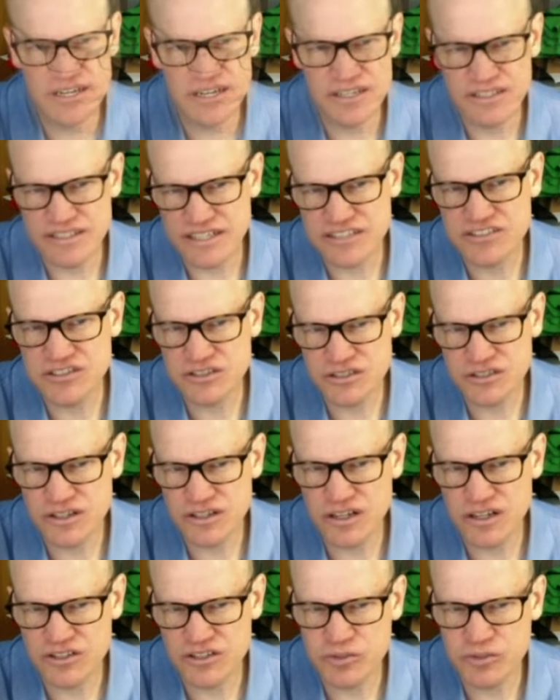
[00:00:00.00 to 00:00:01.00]
That's a
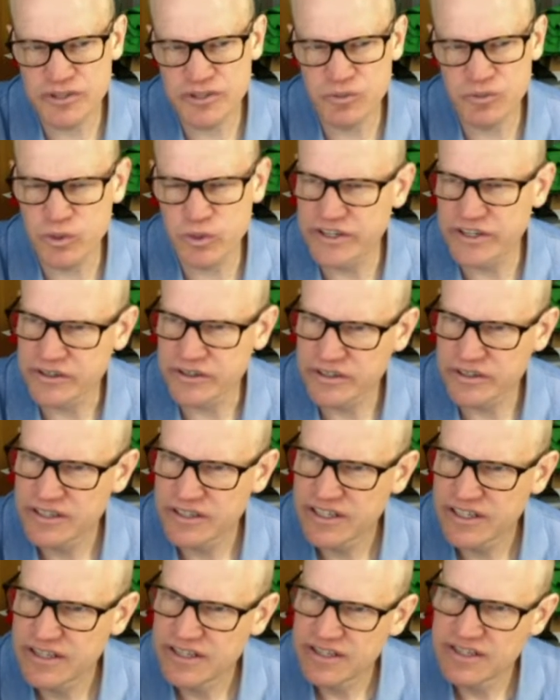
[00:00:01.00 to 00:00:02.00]
little bit weird
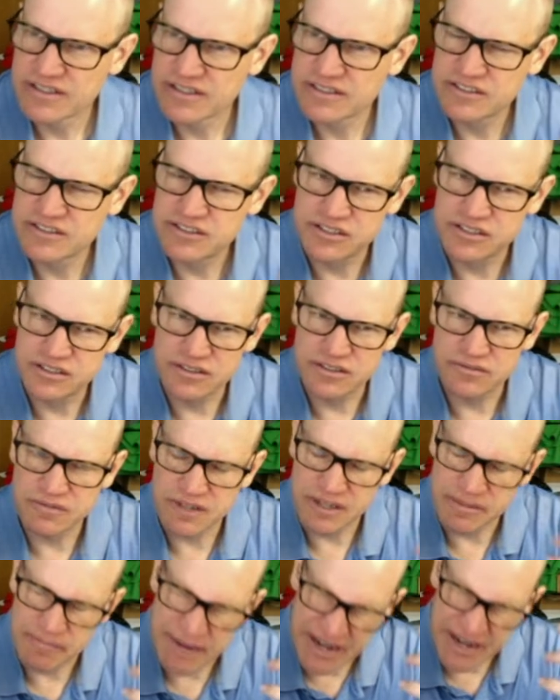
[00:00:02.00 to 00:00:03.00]
to
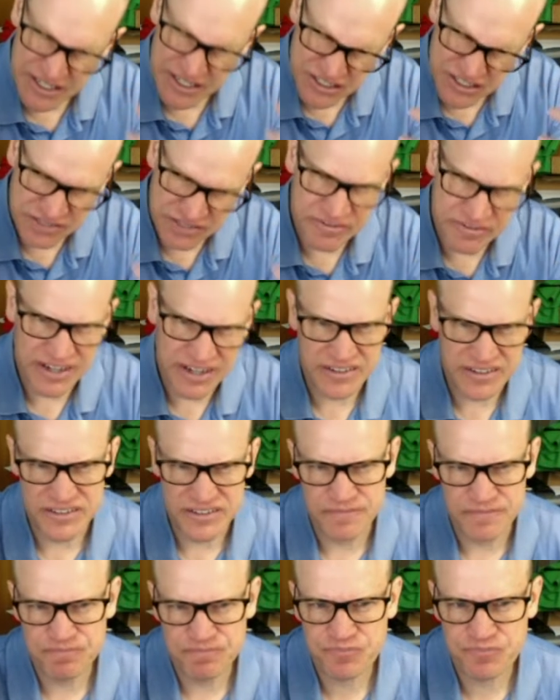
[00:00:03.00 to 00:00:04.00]
imagine the fact that
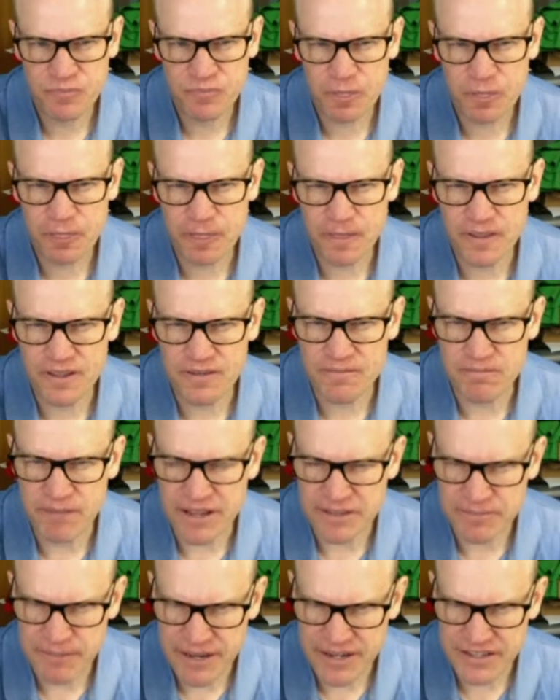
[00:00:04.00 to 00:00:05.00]

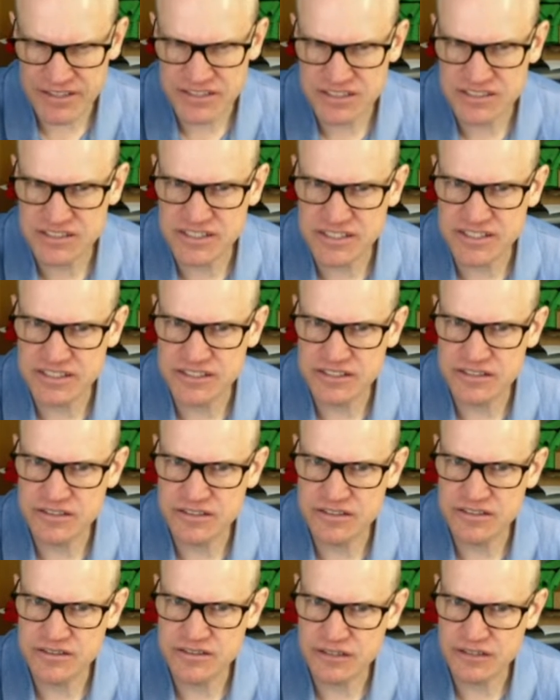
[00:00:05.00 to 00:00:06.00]
mathematics, they
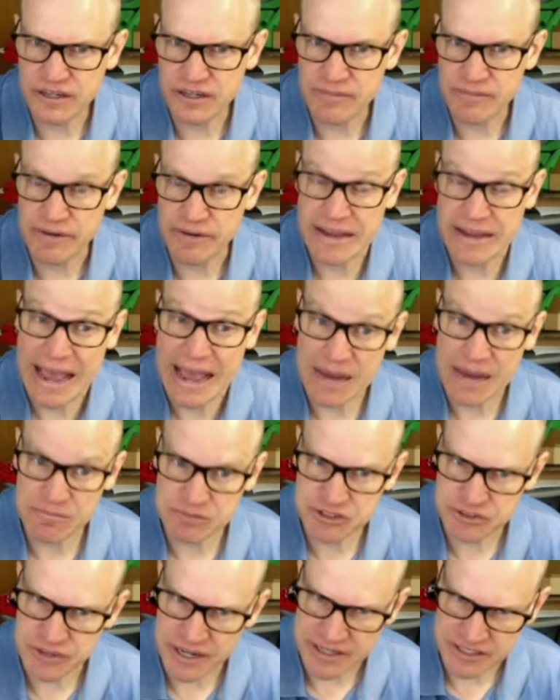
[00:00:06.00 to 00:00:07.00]
talk about
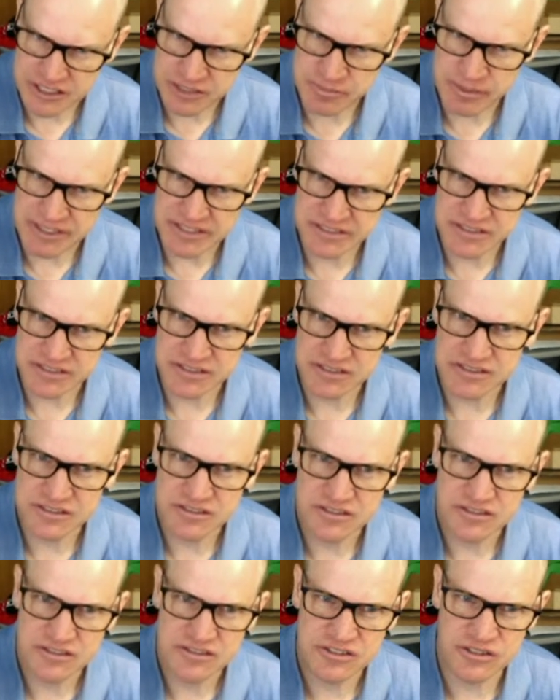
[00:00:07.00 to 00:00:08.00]
abstract spaces.
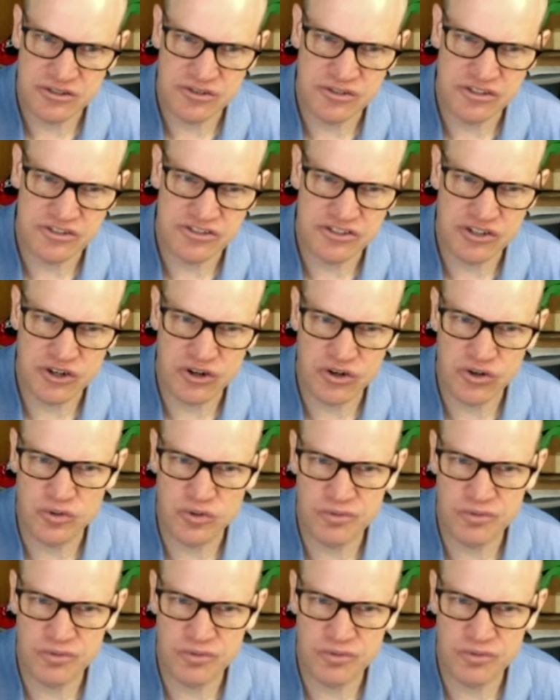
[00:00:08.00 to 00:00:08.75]
So there's no